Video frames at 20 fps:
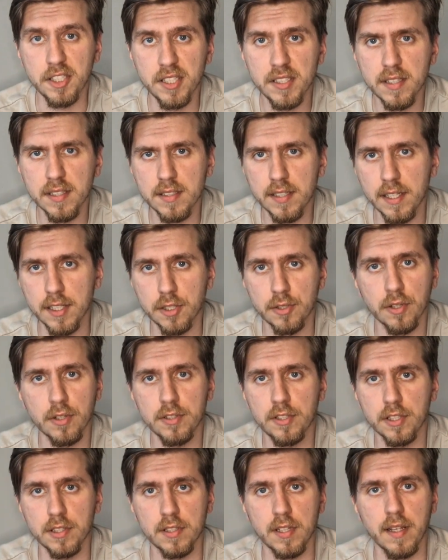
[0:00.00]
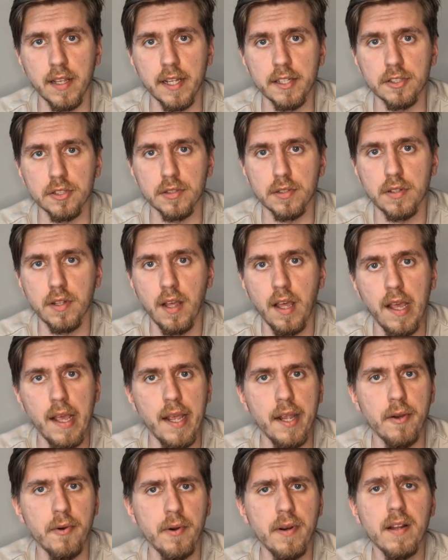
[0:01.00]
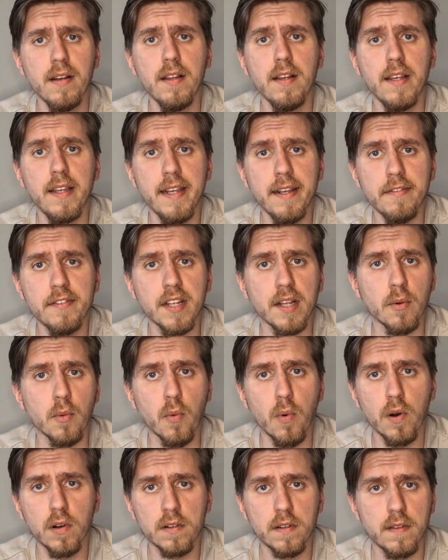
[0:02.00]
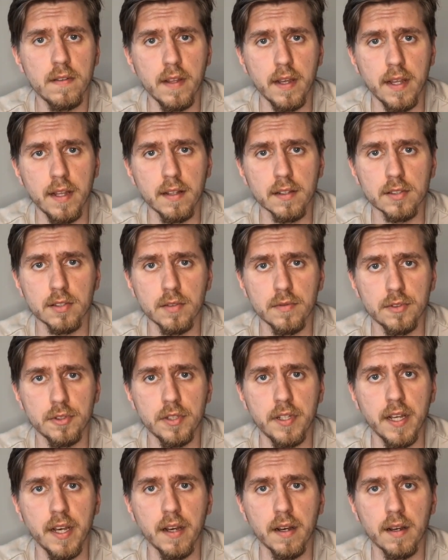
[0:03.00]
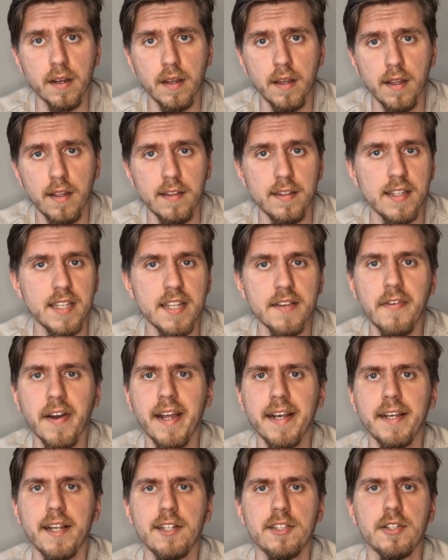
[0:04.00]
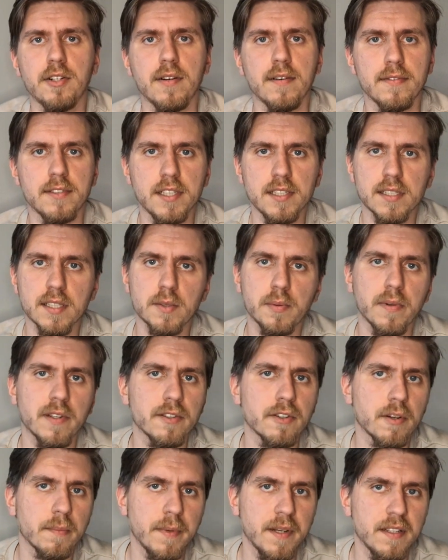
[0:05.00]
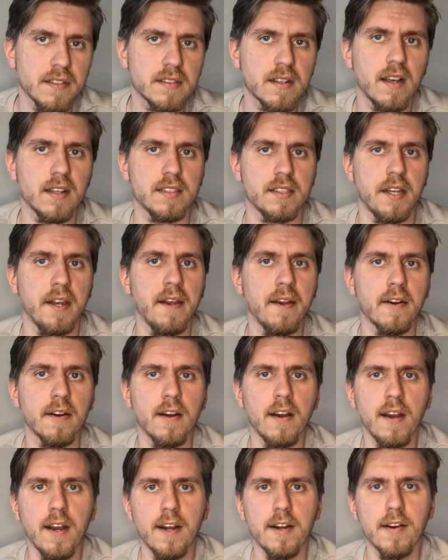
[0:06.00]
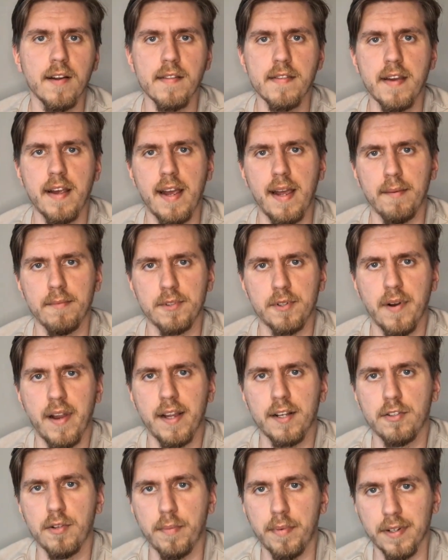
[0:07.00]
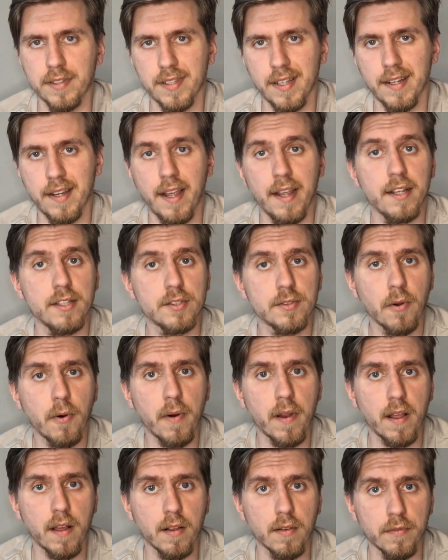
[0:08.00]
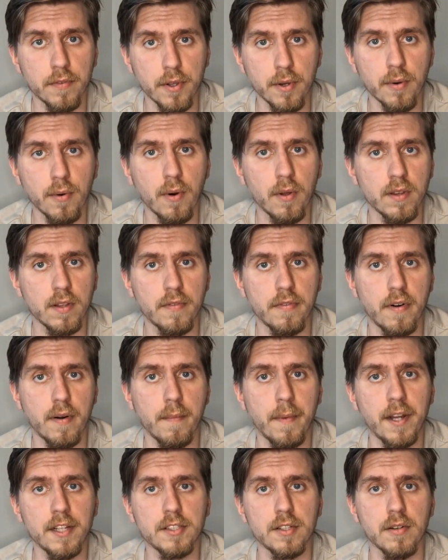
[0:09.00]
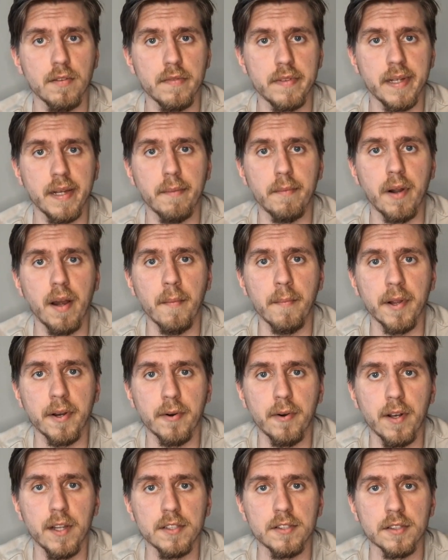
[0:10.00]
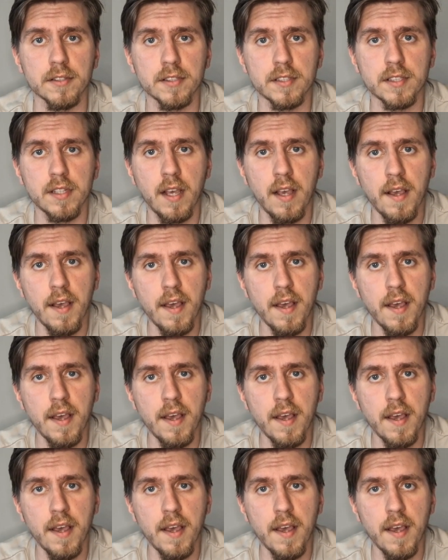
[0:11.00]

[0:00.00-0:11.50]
Jesus is not just a legend. He really lived and walked the hills of Judea. The divine nature of Jesus will not be discussed here. Rather, I am trying to present a historical view on the formation of the Abrahamic religions.